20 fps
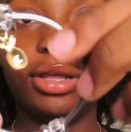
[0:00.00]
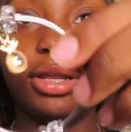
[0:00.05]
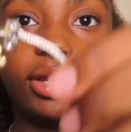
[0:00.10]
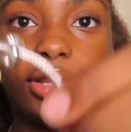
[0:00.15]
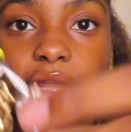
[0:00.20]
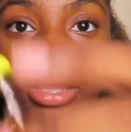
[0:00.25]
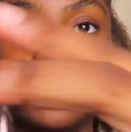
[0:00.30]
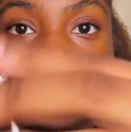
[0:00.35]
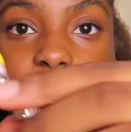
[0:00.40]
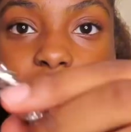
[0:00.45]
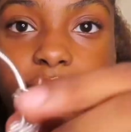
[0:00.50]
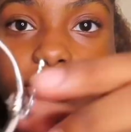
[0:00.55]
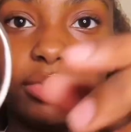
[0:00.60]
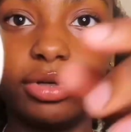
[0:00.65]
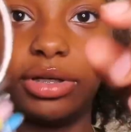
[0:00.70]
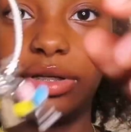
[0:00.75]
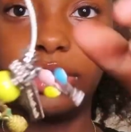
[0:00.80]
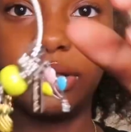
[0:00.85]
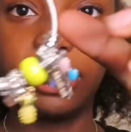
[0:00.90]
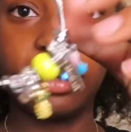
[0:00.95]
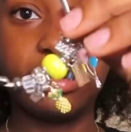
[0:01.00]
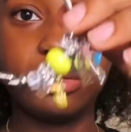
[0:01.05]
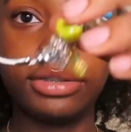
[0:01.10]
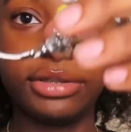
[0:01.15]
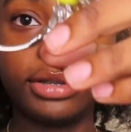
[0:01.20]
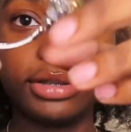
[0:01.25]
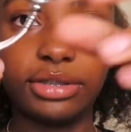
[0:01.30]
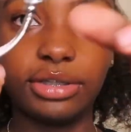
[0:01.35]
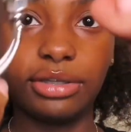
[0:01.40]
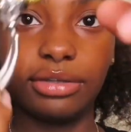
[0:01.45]
then it like spreads out
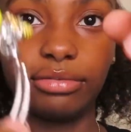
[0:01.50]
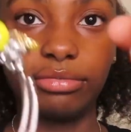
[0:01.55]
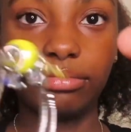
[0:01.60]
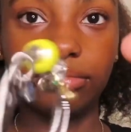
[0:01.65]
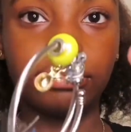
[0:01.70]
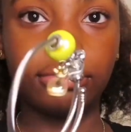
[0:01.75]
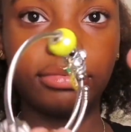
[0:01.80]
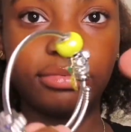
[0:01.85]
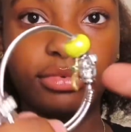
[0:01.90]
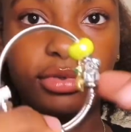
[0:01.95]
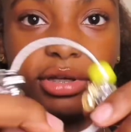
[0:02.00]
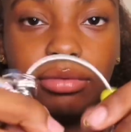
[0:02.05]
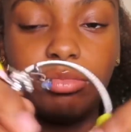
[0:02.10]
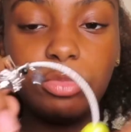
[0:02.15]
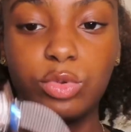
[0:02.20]
and stuff. It